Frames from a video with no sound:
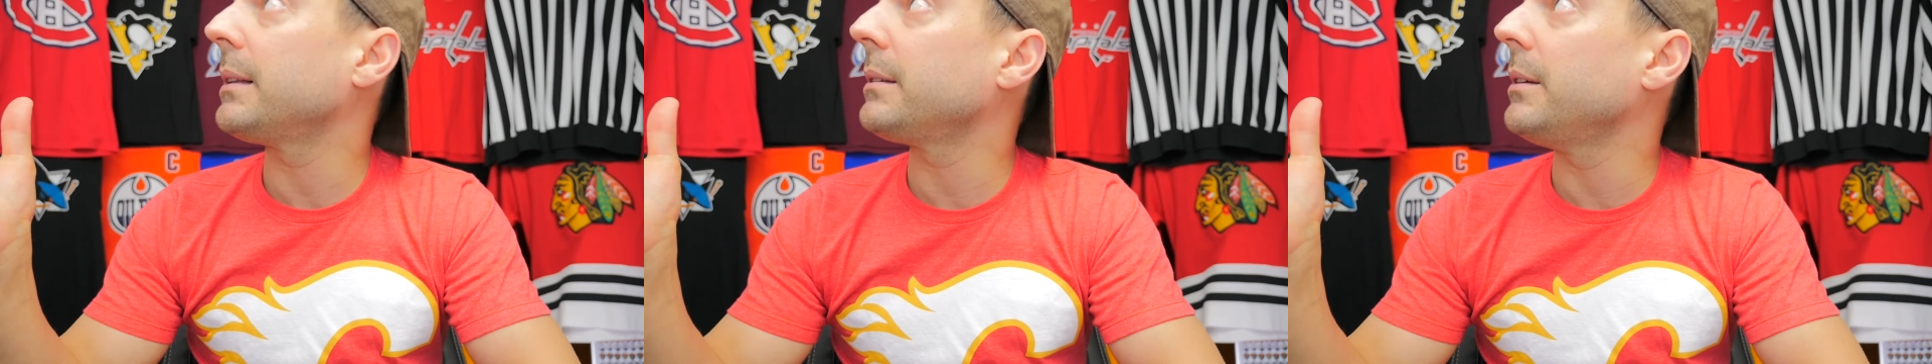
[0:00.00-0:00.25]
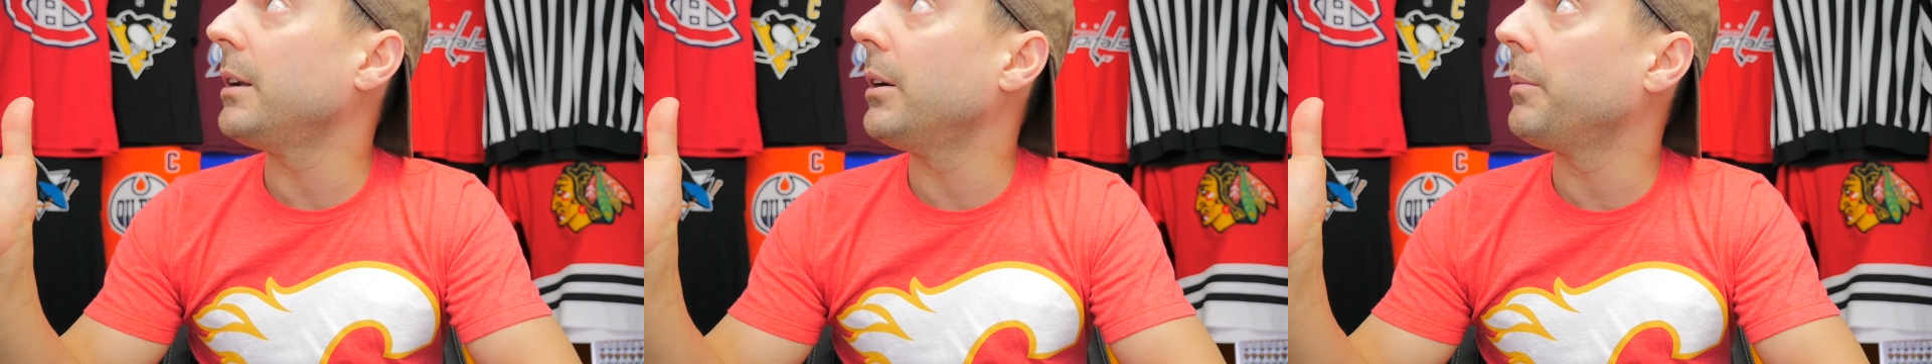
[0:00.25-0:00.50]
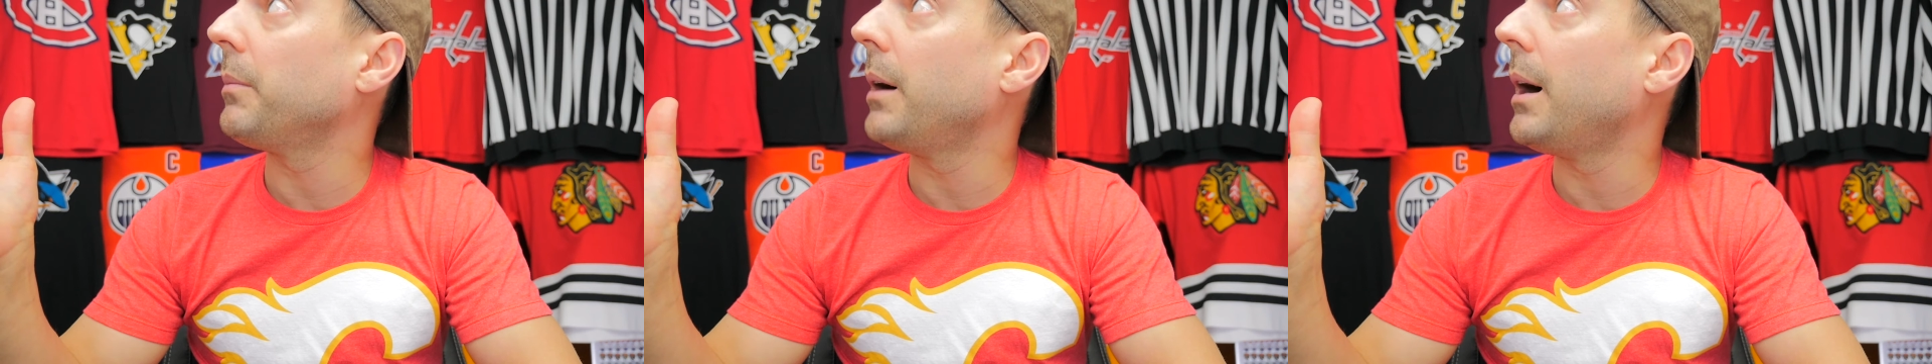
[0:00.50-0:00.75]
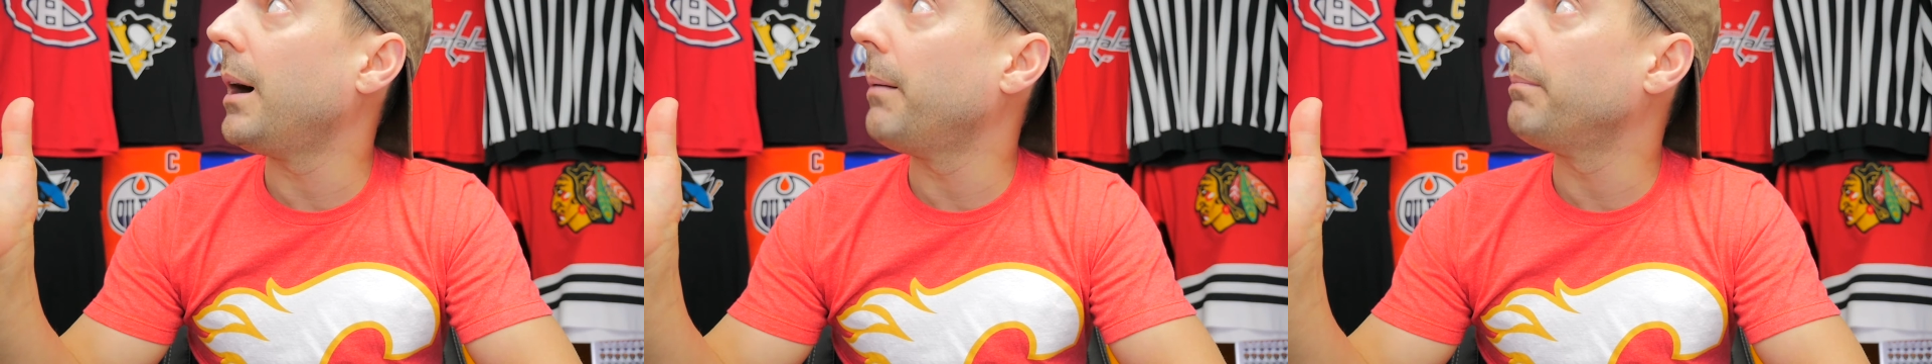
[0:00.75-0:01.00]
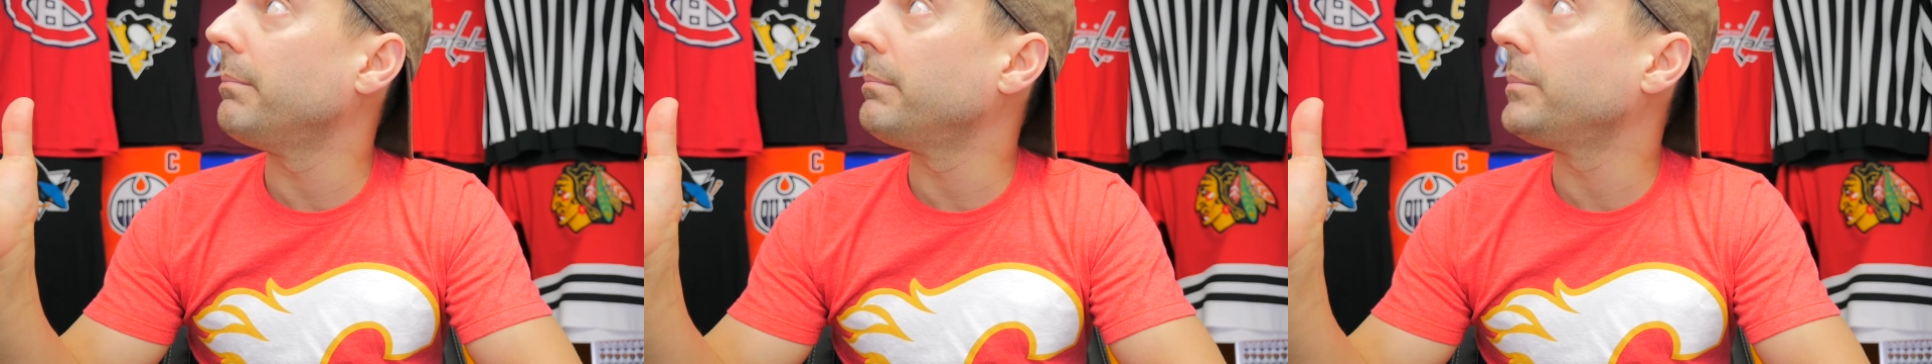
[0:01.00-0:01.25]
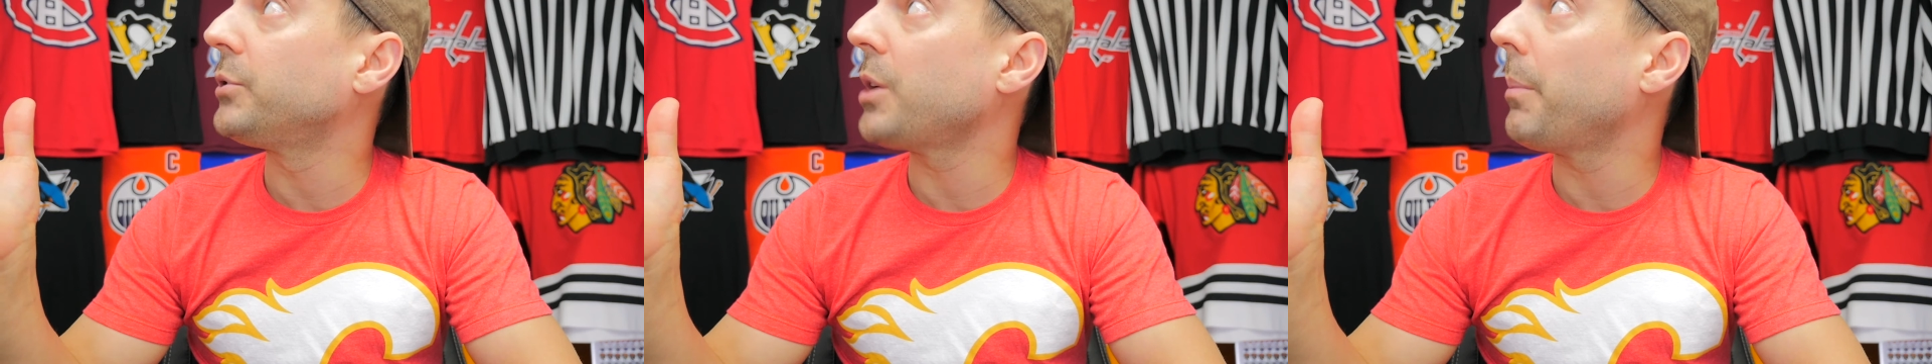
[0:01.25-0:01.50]
you know, um,
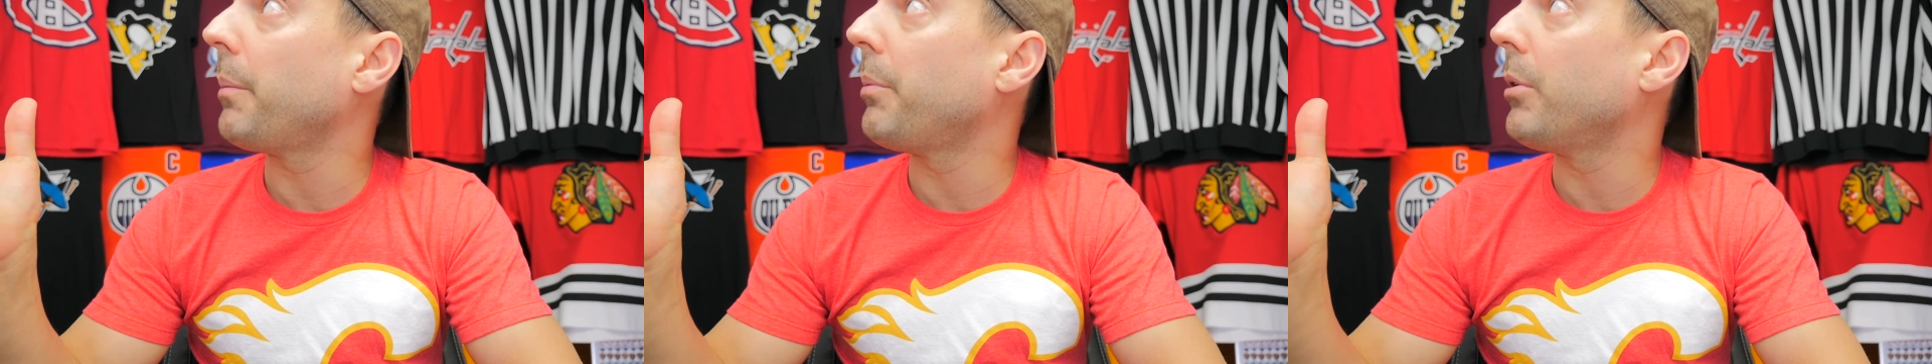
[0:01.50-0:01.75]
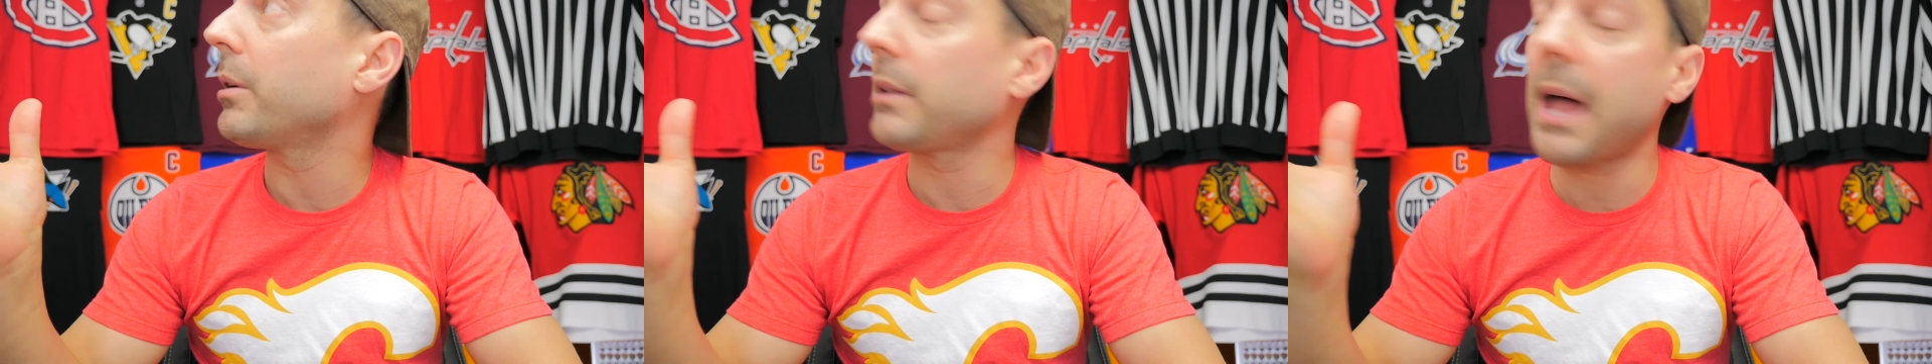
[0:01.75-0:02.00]
jump aboard